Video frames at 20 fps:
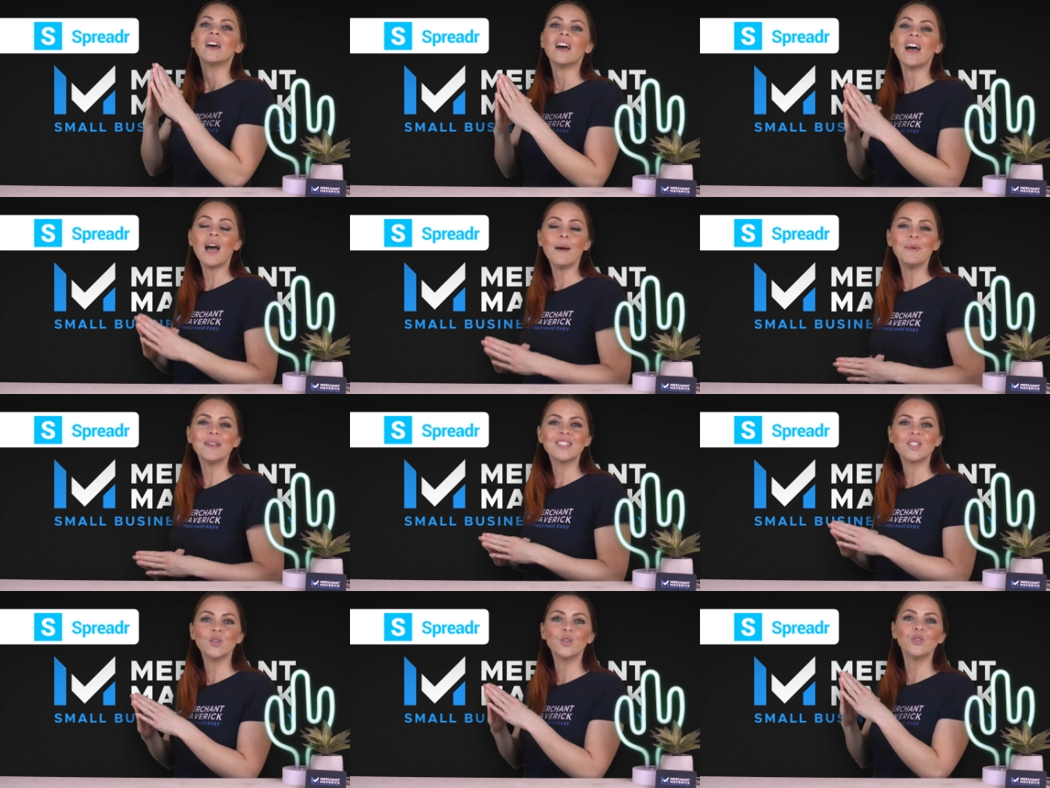
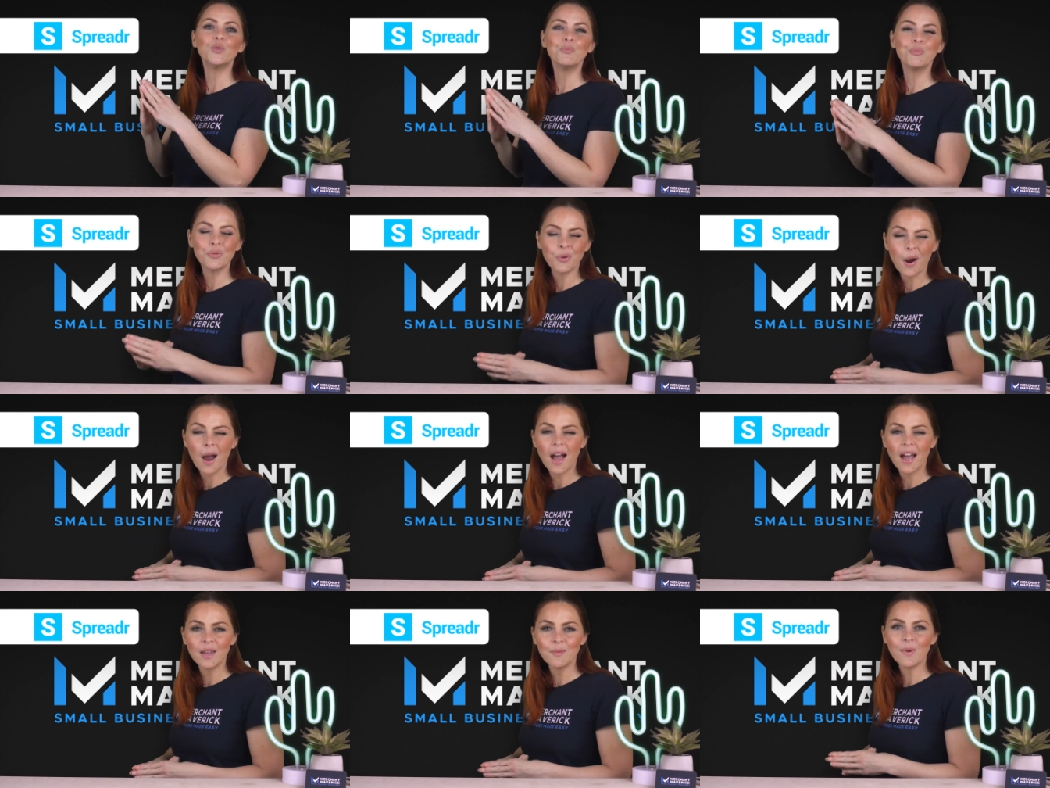Amazon
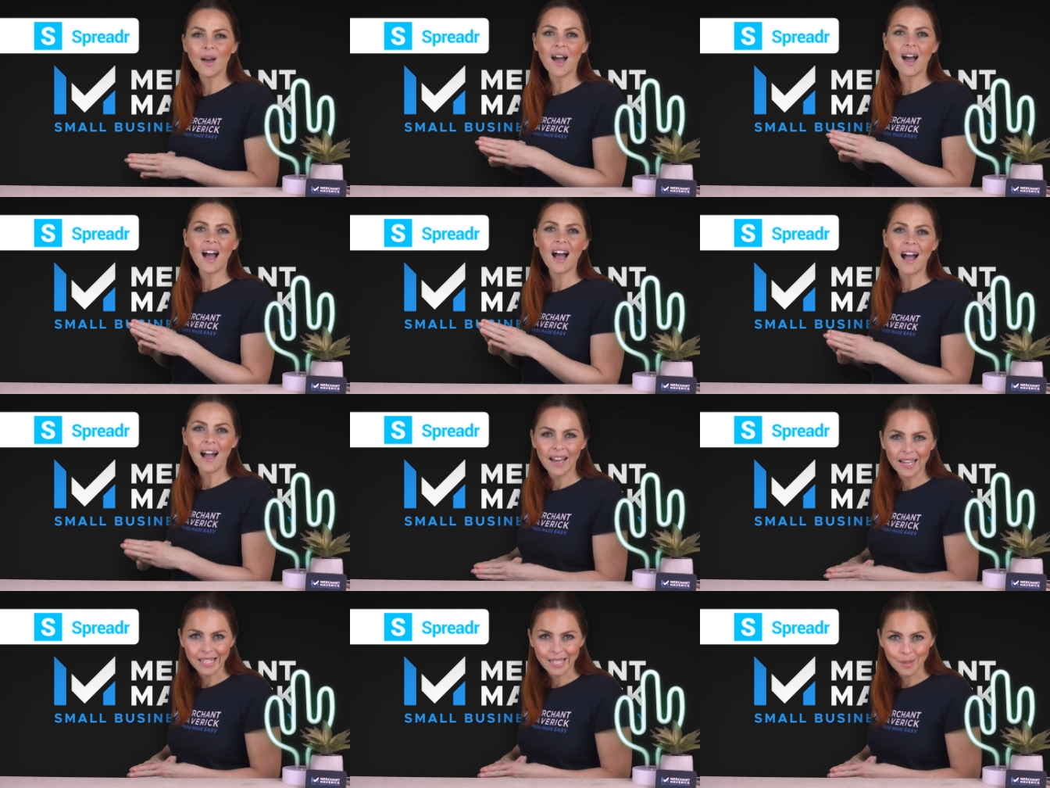Prime
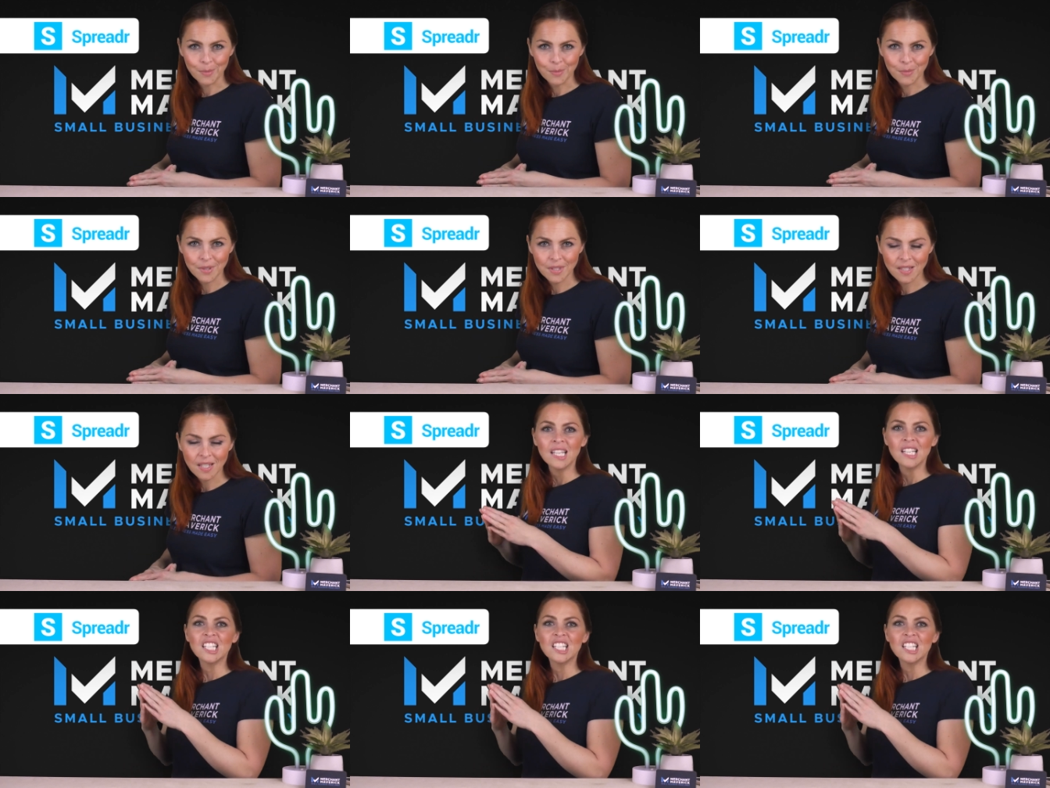items.